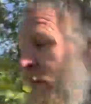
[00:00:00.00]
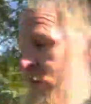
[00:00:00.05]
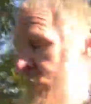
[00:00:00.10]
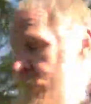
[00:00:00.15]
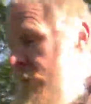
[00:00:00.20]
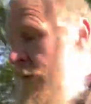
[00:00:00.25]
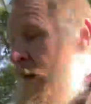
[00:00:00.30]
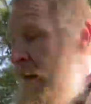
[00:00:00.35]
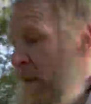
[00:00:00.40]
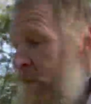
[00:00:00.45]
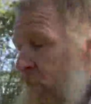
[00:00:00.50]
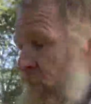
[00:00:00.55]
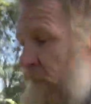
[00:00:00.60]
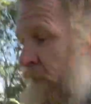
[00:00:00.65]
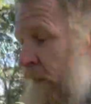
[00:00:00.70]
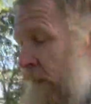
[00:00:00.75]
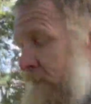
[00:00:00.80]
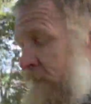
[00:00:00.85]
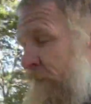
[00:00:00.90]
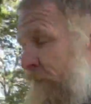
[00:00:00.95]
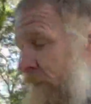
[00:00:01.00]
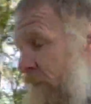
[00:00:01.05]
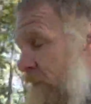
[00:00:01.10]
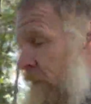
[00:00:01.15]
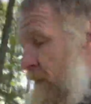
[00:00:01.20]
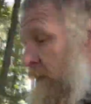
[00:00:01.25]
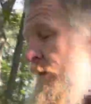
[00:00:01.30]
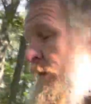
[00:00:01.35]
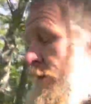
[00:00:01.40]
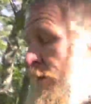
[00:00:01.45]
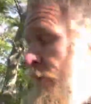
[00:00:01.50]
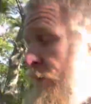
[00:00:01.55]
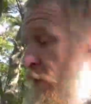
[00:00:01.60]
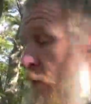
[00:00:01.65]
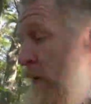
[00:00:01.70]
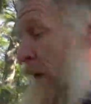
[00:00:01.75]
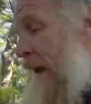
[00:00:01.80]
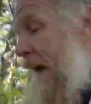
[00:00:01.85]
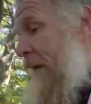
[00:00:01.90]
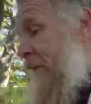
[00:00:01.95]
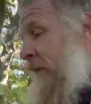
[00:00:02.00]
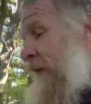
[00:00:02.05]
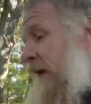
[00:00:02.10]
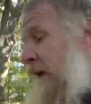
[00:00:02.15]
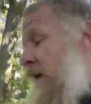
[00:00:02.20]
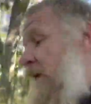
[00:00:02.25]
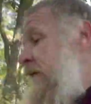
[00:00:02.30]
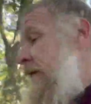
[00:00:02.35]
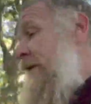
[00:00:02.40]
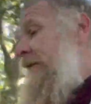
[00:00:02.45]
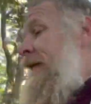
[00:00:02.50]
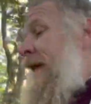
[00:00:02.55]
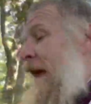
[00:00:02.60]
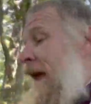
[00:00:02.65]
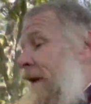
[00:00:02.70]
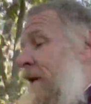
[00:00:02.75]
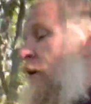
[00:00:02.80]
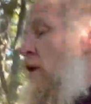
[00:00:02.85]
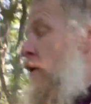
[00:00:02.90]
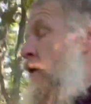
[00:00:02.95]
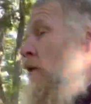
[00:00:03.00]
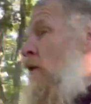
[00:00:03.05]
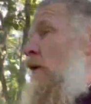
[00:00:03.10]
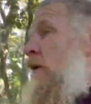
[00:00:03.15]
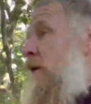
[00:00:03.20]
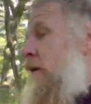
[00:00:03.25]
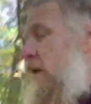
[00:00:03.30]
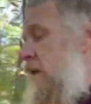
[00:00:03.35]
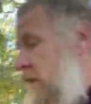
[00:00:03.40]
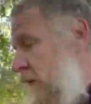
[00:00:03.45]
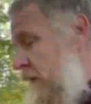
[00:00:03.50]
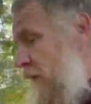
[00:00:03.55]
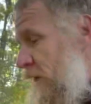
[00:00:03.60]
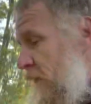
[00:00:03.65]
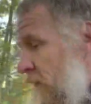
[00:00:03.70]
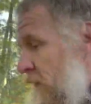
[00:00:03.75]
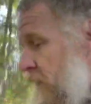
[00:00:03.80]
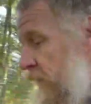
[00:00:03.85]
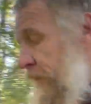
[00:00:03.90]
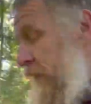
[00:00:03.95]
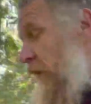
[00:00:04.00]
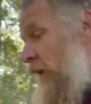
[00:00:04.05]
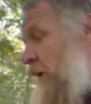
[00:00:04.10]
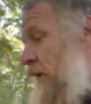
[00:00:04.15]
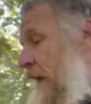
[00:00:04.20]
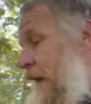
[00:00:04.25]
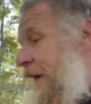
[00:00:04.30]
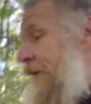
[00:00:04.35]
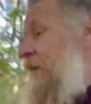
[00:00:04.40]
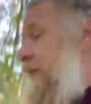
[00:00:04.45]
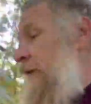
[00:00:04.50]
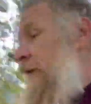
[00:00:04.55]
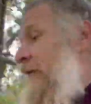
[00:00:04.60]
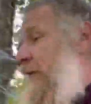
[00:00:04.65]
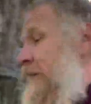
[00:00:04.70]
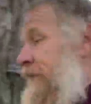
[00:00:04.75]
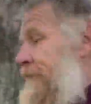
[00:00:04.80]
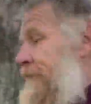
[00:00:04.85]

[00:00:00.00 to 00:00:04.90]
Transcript: sunny for the next 2.5 days, and I've got no sunglasses.